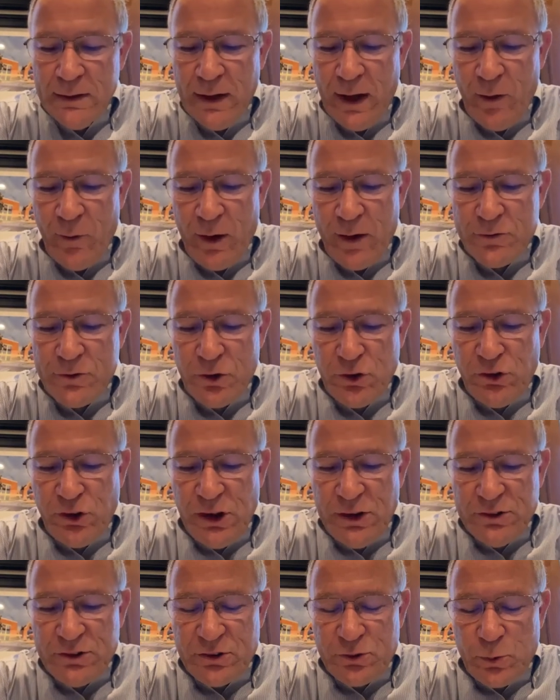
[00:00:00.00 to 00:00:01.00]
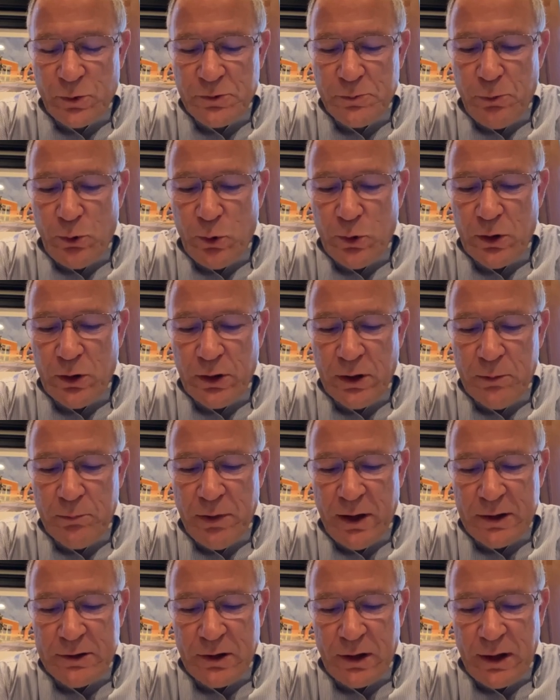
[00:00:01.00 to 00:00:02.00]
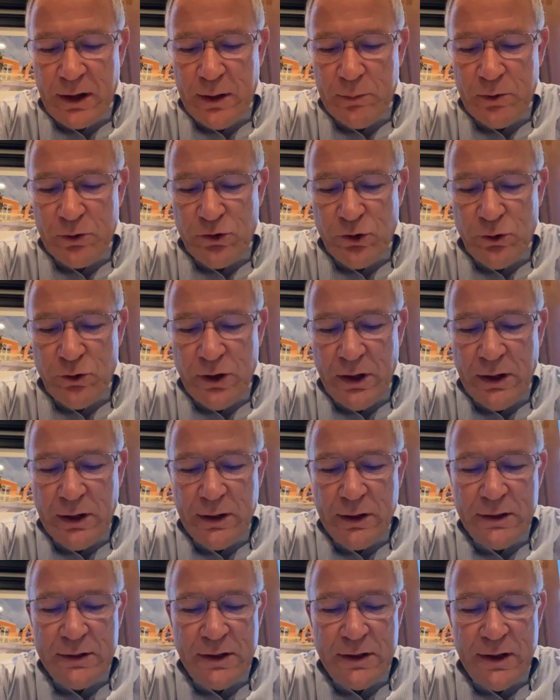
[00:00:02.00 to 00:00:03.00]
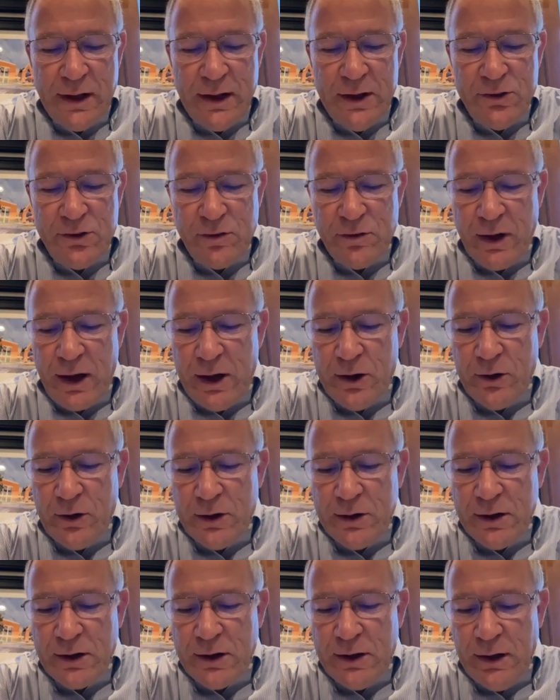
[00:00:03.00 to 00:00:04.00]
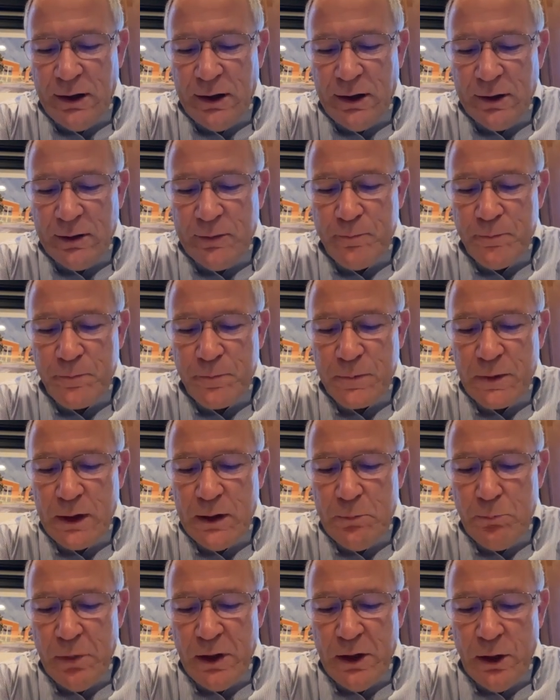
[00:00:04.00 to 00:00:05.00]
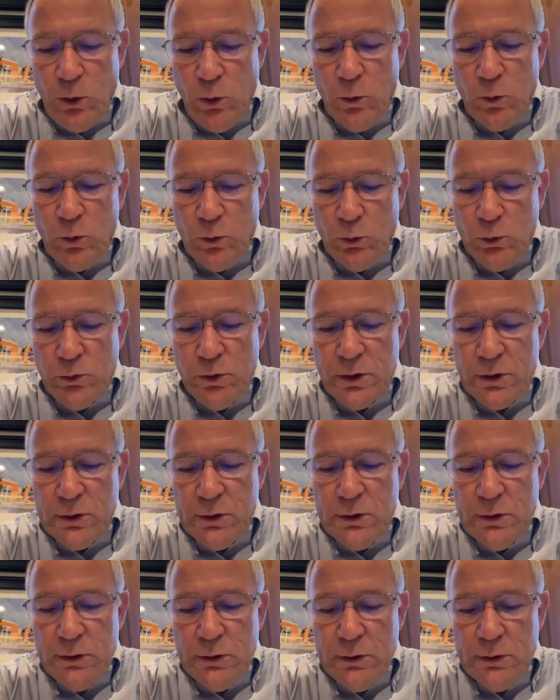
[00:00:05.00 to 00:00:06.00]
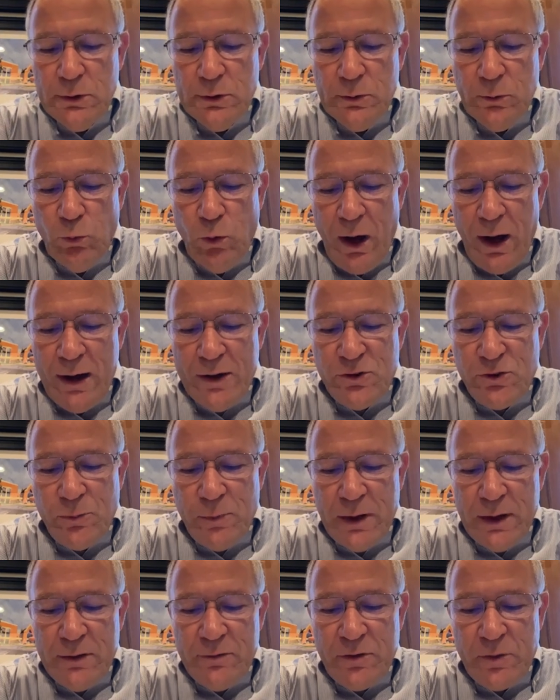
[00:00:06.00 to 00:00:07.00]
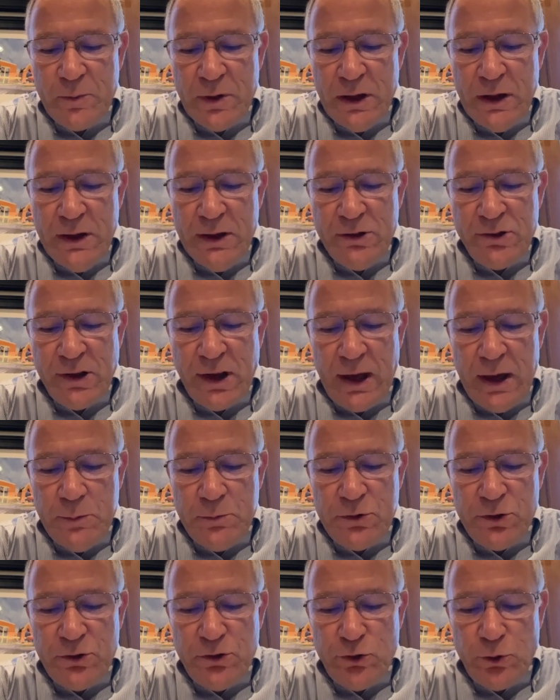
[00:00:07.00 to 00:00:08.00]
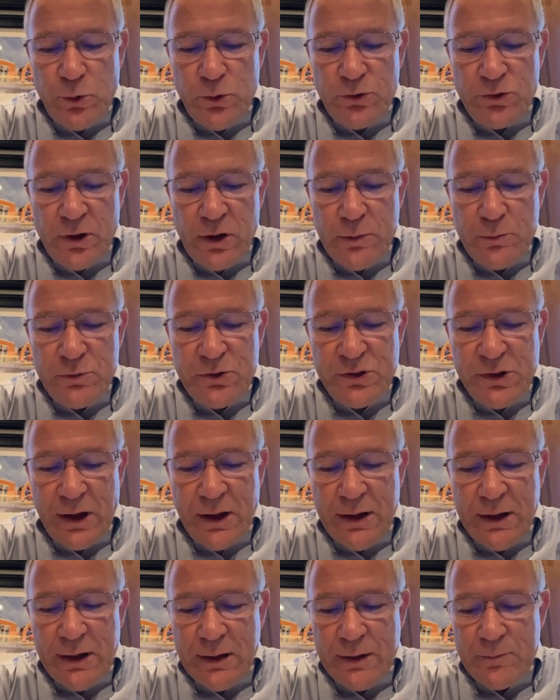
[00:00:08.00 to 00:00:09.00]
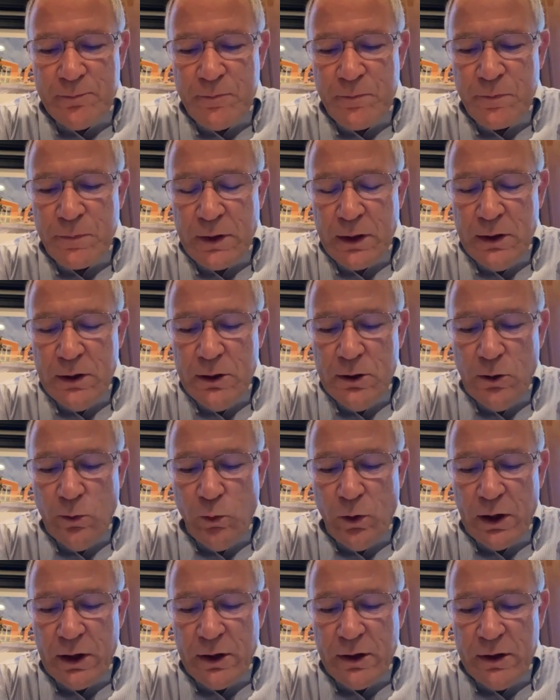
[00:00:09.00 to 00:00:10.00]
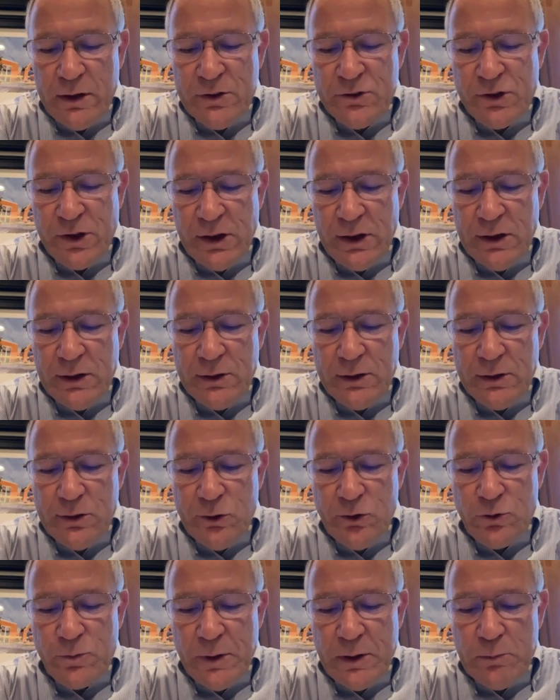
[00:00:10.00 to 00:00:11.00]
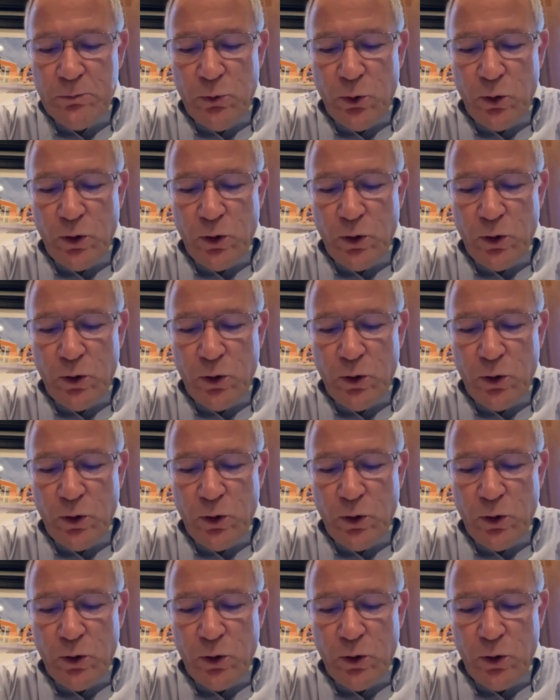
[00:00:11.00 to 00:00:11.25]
Now, after Jesus was born in Bethlehem of Judea in the days of Herod the king, behold, wise men from the east came to Jerusalem, saying, Where is he who's been